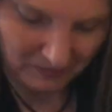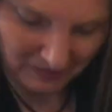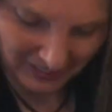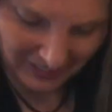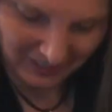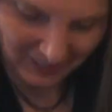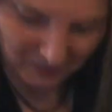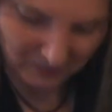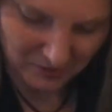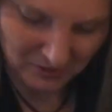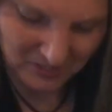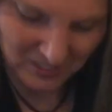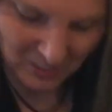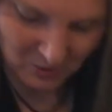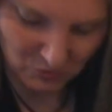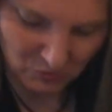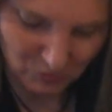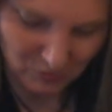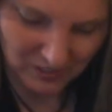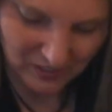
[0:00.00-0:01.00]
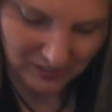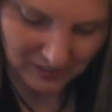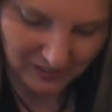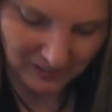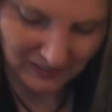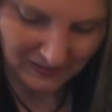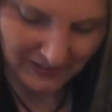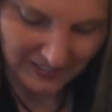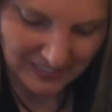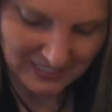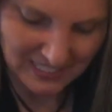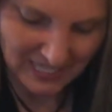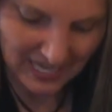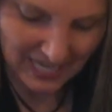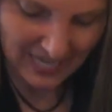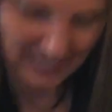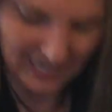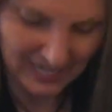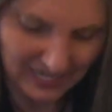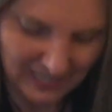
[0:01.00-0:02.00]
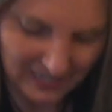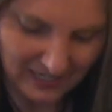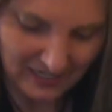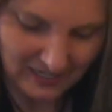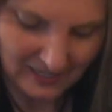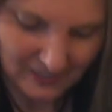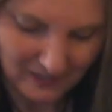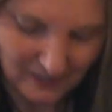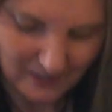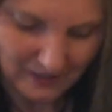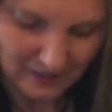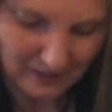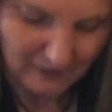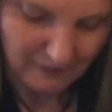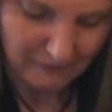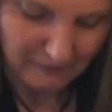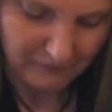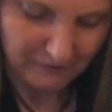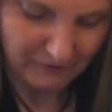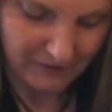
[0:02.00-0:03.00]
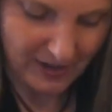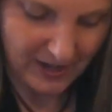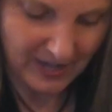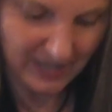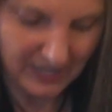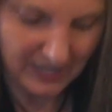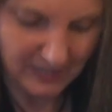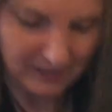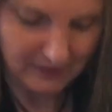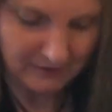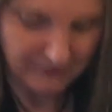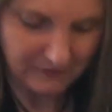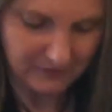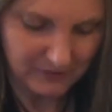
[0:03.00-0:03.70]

my numbers I really like to add. 5